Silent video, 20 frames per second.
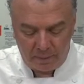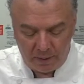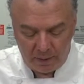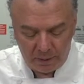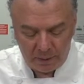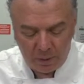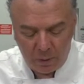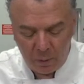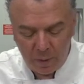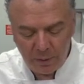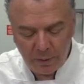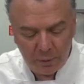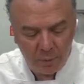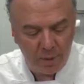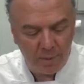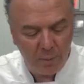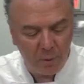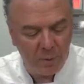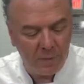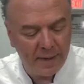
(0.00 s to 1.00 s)
So once you
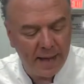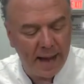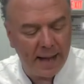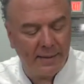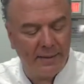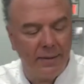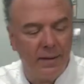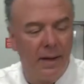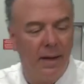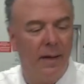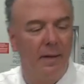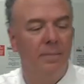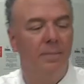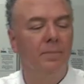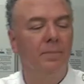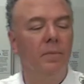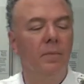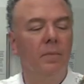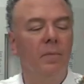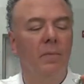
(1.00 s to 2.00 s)
remove that um,
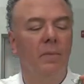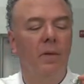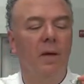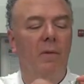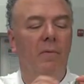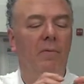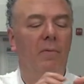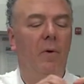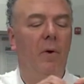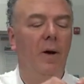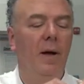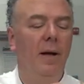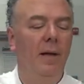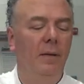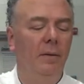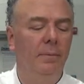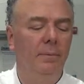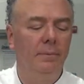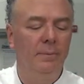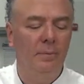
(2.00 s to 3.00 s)

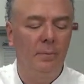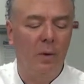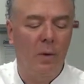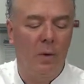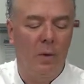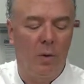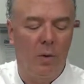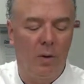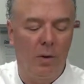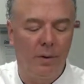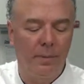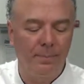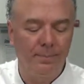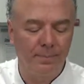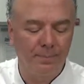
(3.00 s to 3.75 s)
foil or